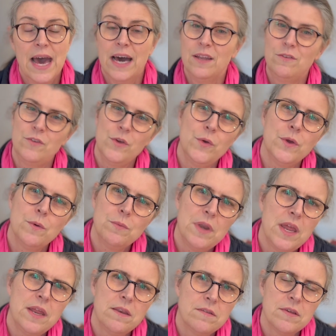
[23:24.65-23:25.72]
And do you
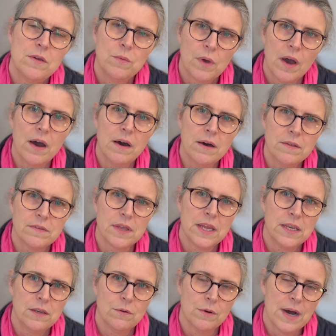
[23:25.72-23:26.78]
need 2 cars
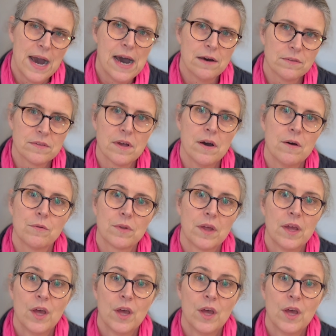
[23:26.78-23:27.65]
in your household?